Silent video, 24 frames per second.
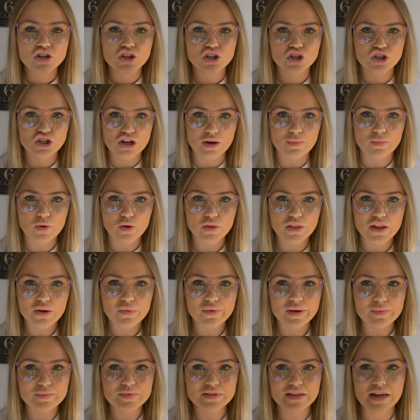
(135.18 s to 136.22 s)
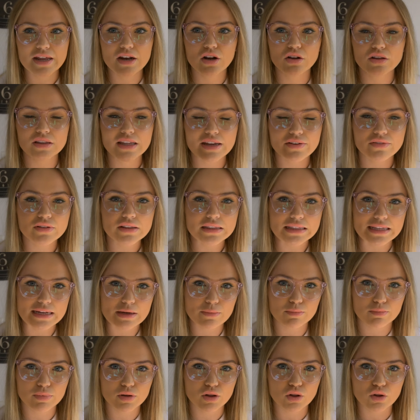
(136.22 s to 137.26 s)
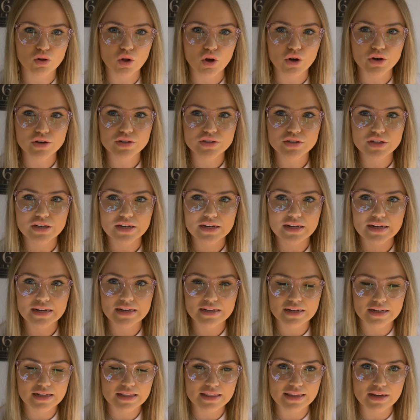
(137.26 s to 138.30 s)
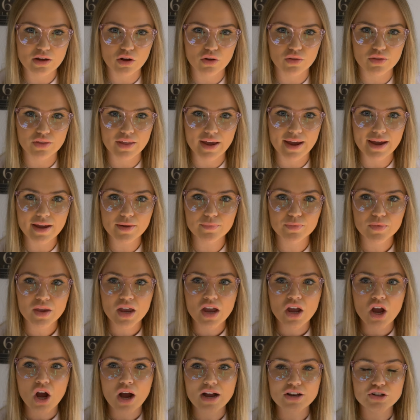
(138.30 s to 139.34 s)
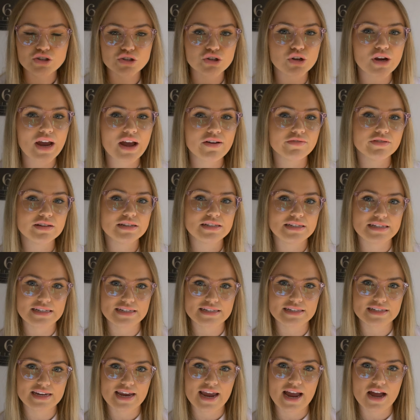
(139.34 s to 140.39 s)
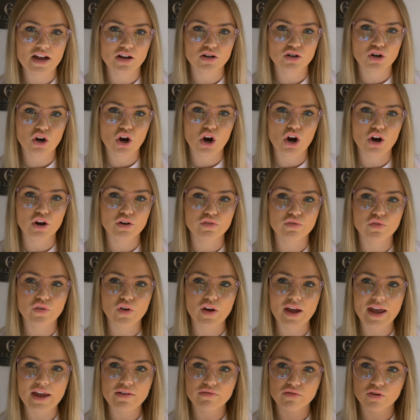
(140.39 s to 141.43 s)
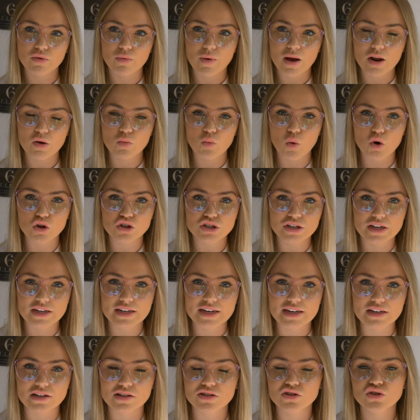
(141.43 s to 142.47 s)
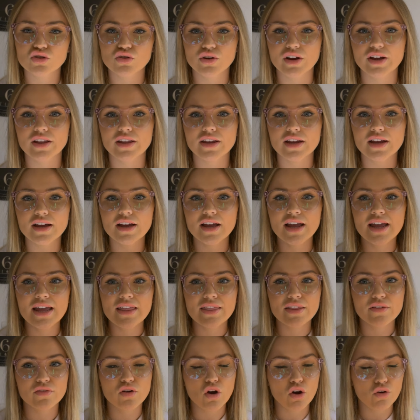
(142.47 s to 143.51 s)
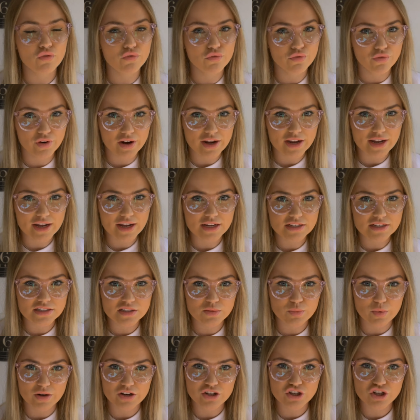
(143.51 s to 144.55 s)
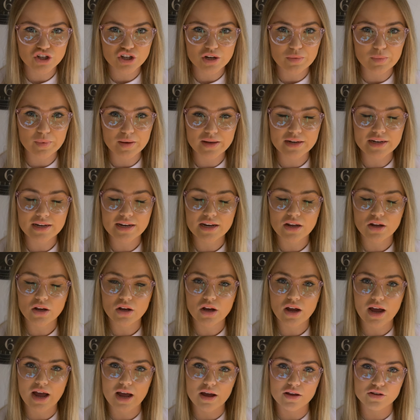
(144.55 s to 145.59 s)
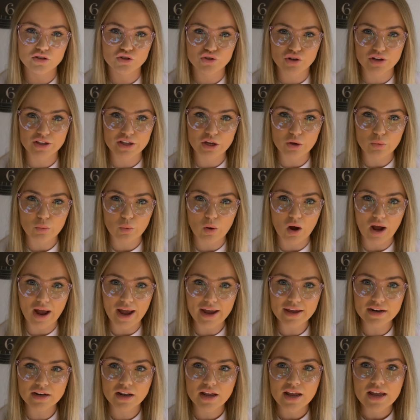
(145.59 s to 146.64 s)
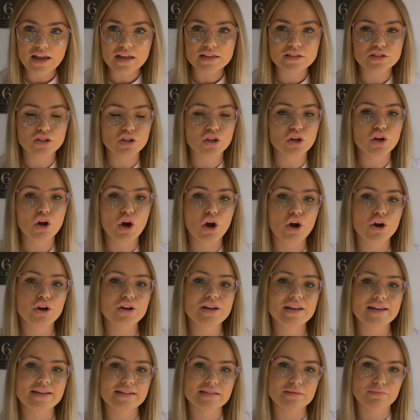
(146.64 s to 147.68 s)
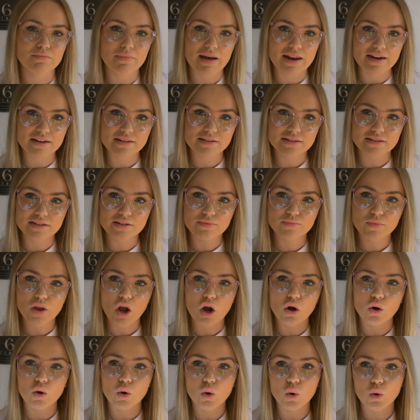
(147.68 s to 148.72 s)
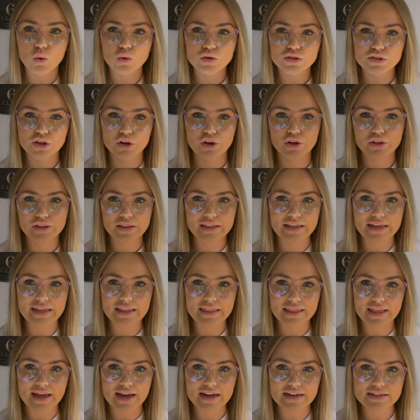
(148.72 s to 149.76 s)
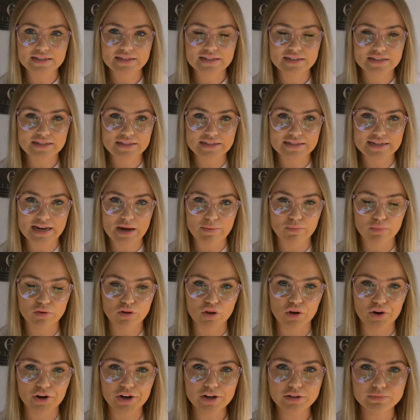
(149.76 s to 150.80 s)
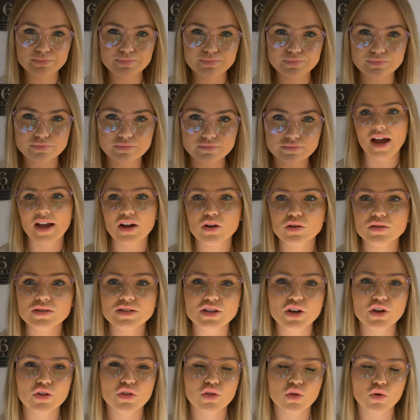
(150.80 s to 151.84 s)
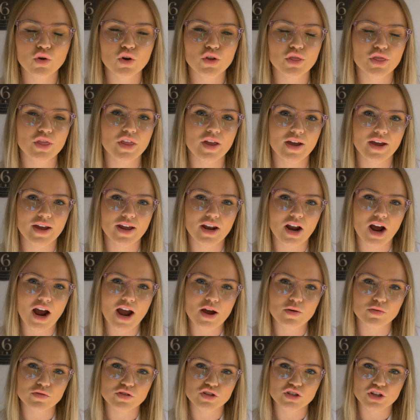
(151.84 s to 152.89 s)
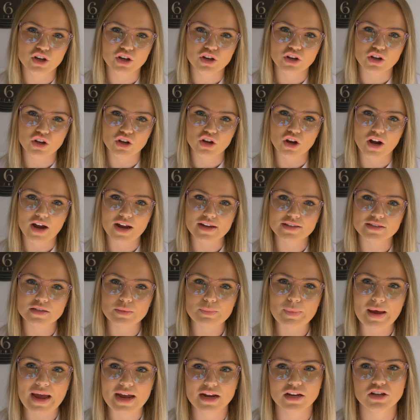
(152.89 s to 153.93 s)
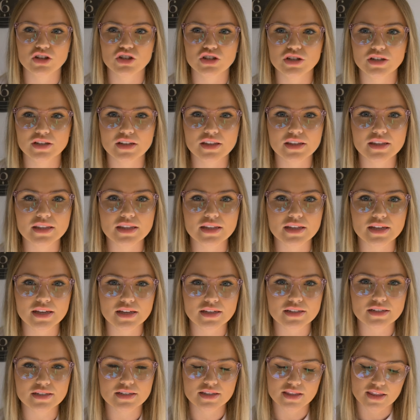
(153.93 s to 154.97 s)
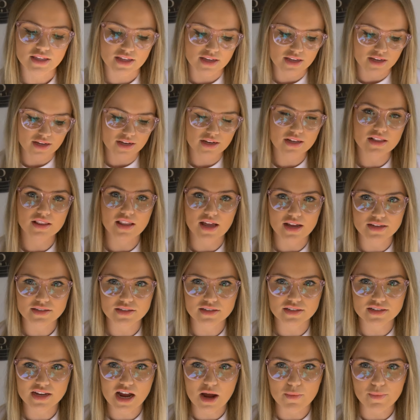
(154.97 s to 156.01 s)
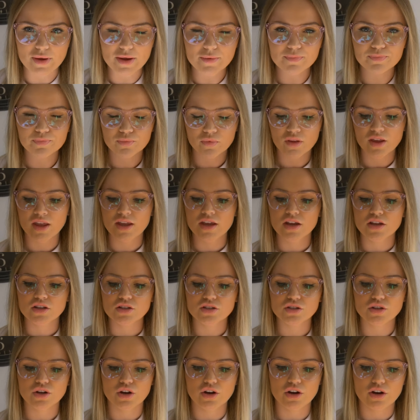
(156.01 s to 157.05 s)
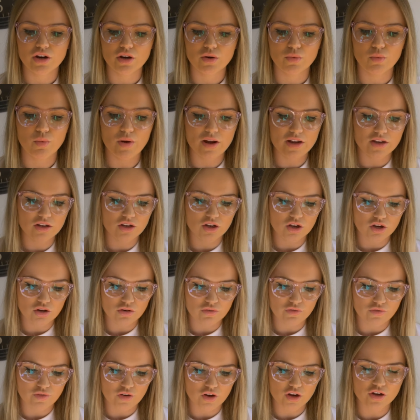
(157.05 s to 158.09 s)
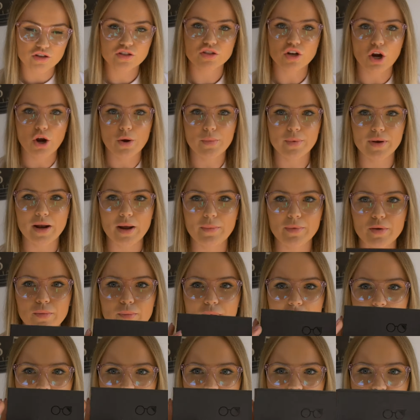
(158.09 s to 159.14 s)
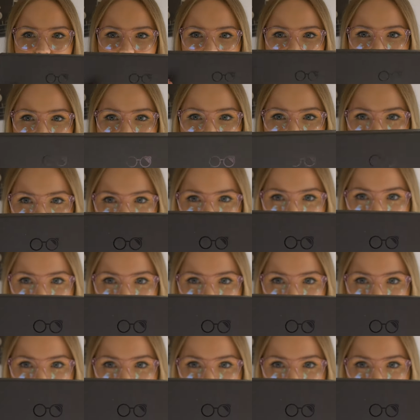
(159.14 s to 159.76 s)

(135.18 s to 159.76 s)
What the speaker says: So jump on their website, I'll leave a link below so you can click on that. I do have a discount code for everyone watching in Australia. They've got free express shipping Australia wide. So the code is Madison. I'll also link that down below. I also thought that I would show you guys the packaging that the glasses come in. So when you first open up your packaging, you